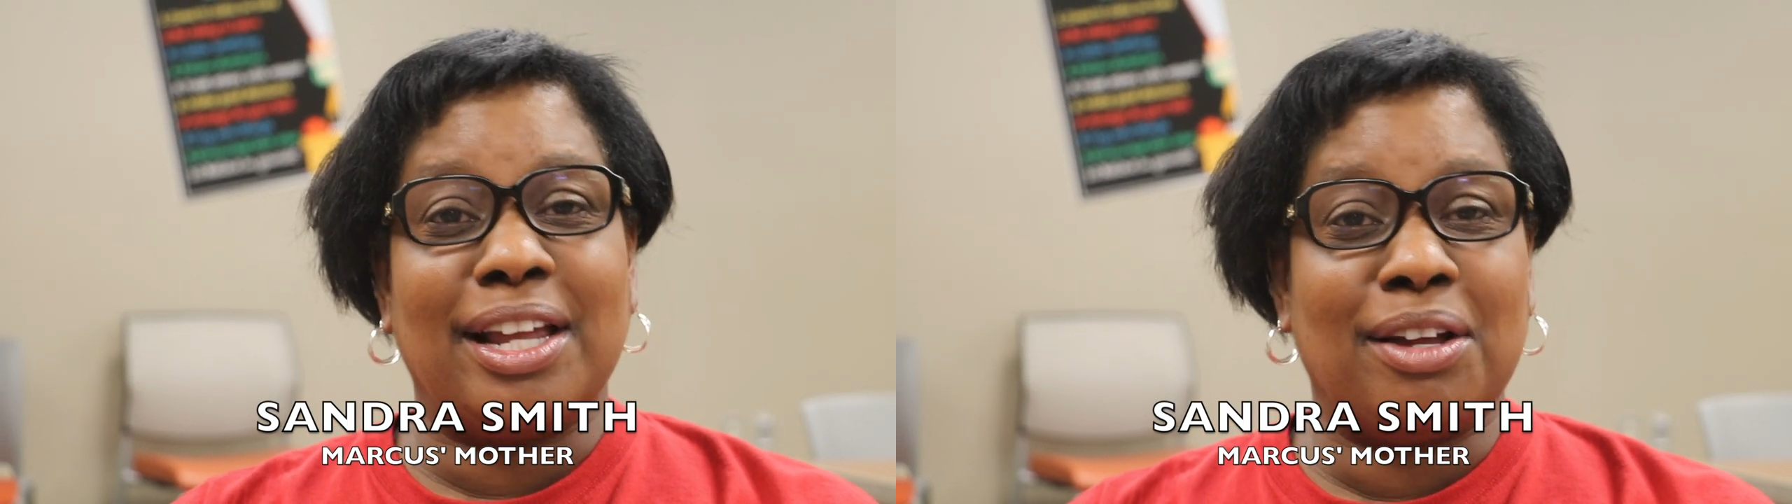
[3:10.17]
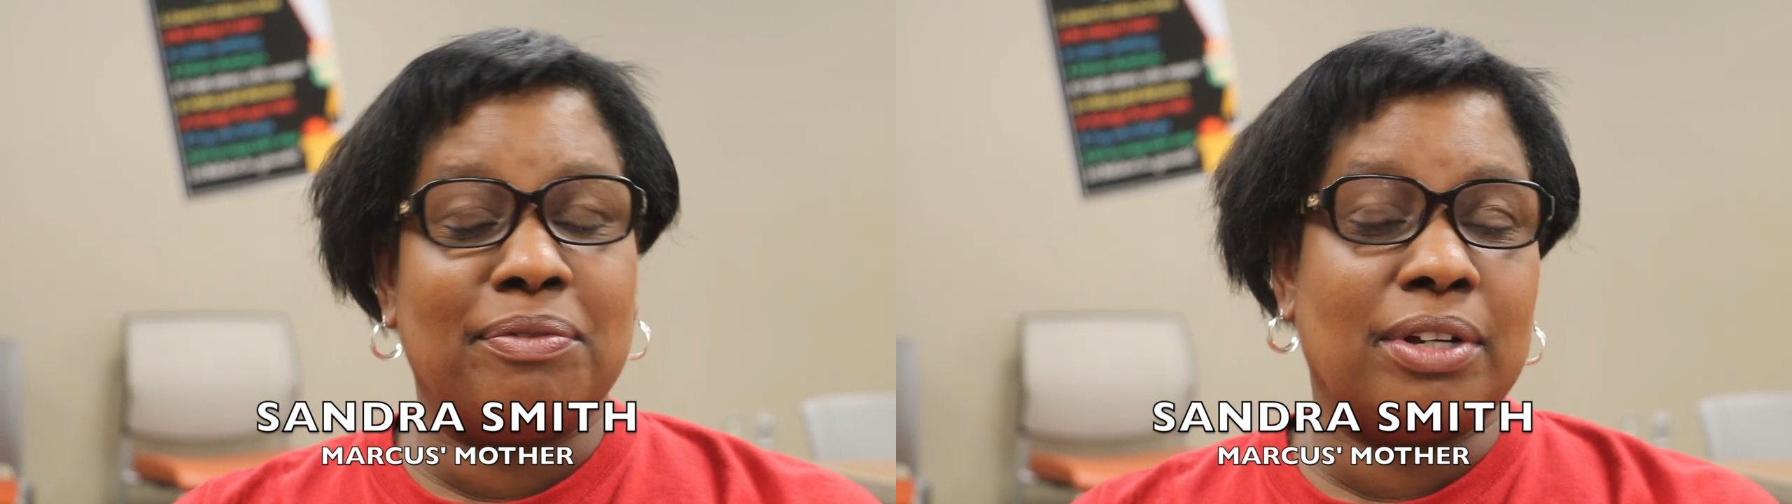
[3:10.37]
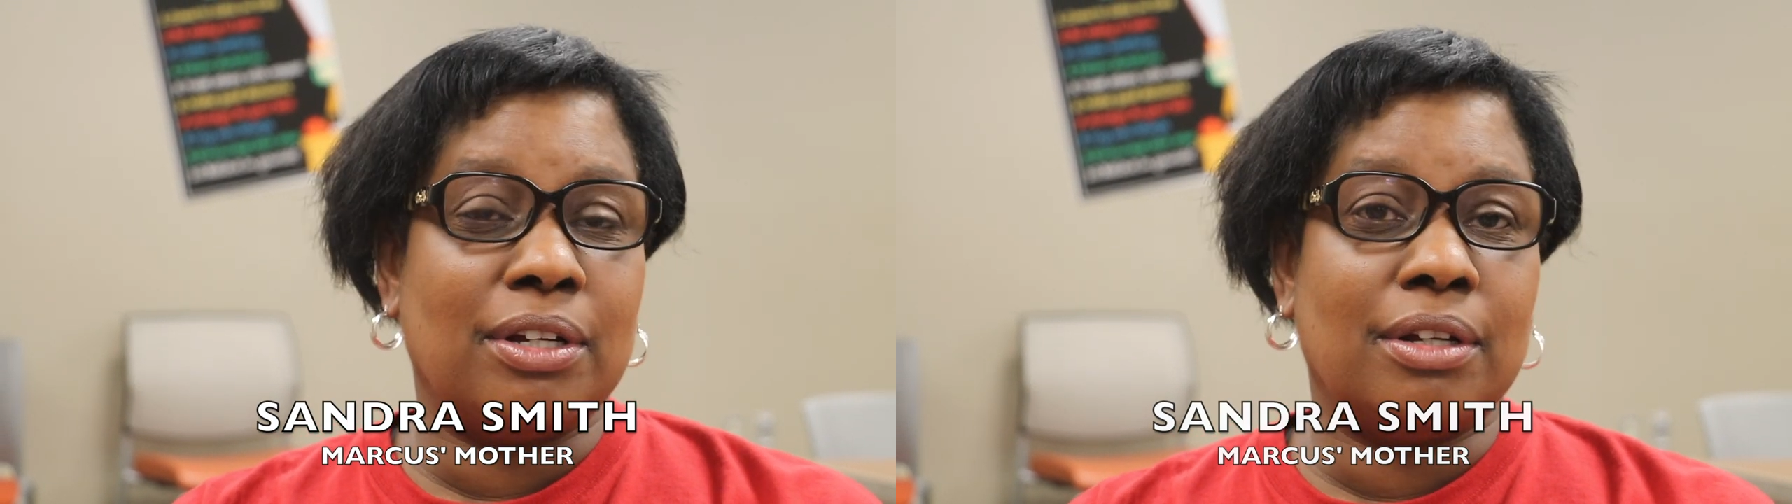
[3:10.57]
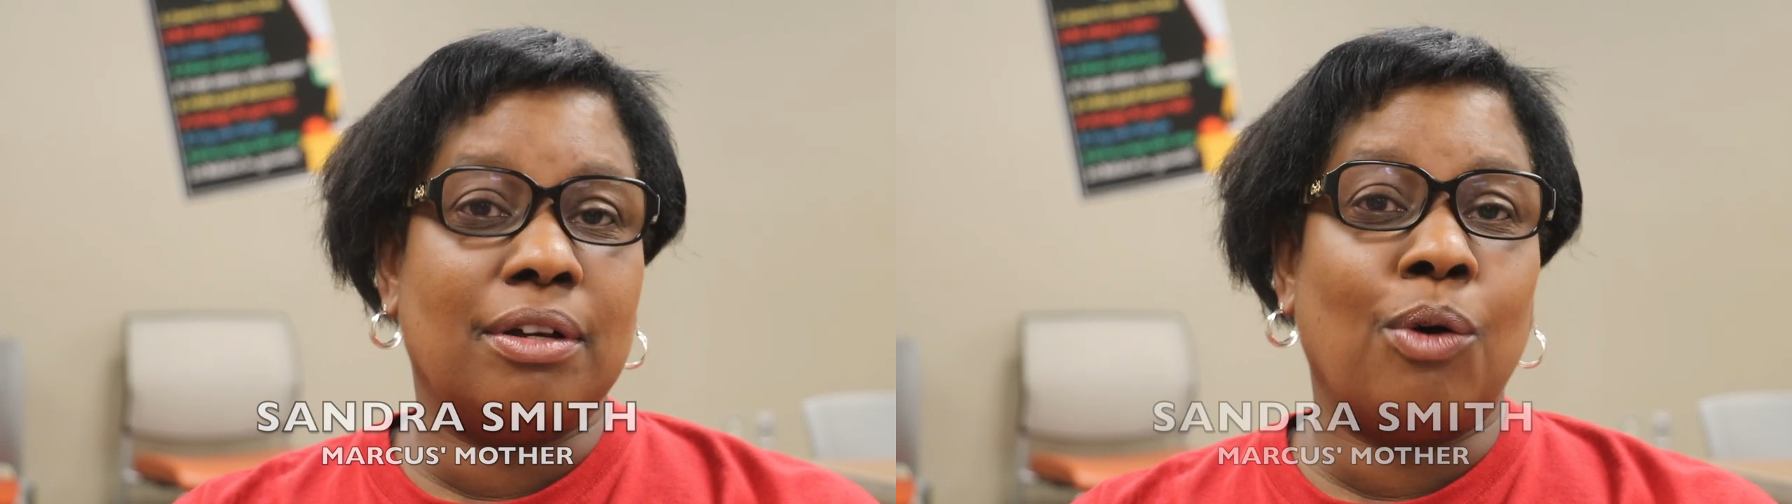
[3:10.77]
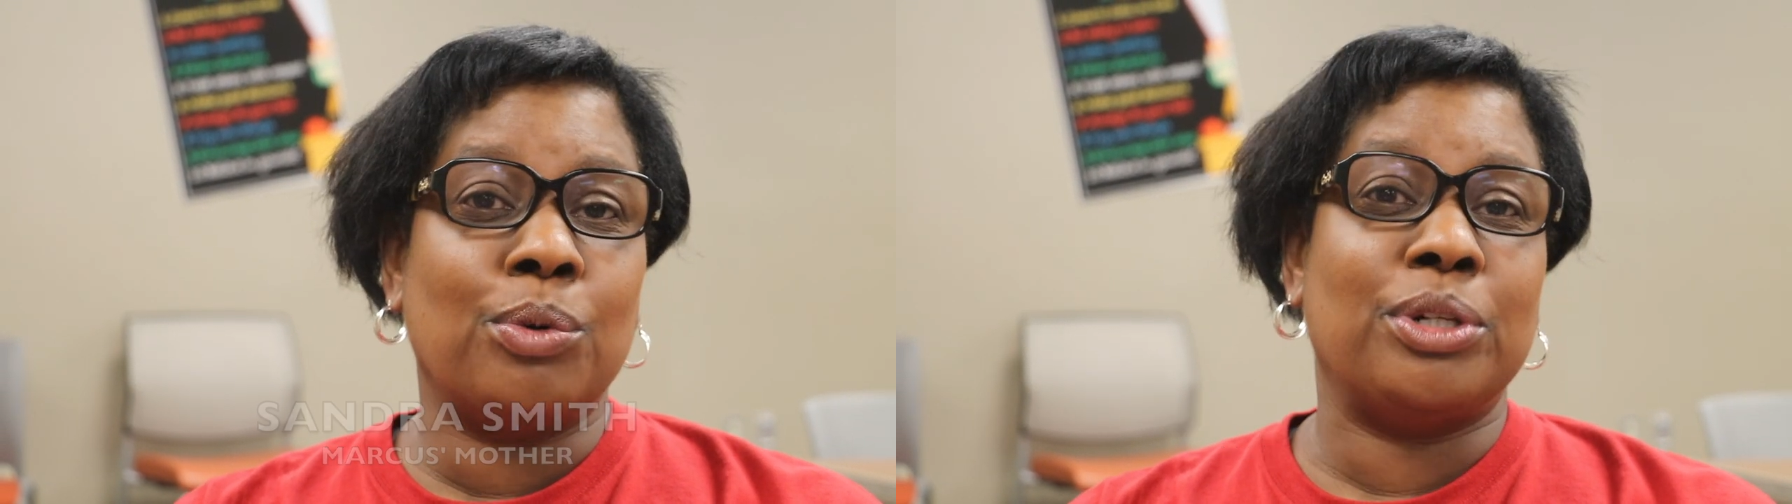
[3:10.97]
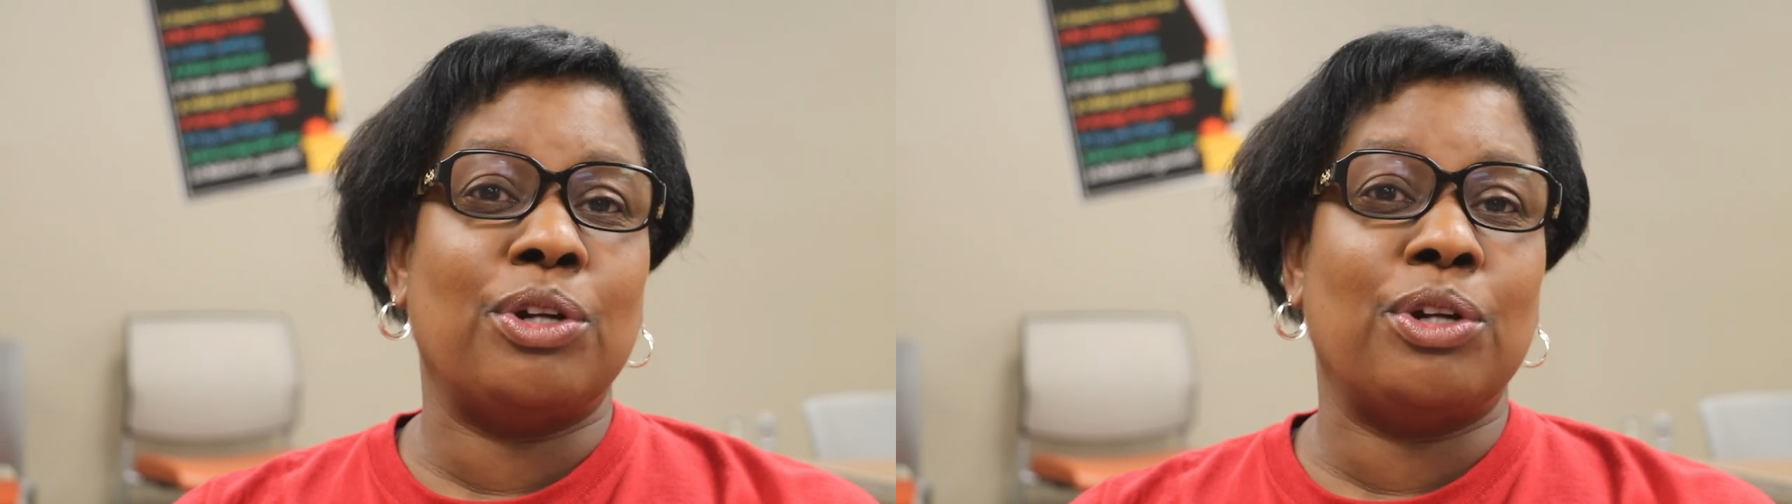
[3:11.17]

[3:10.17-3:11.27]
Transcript: I have an older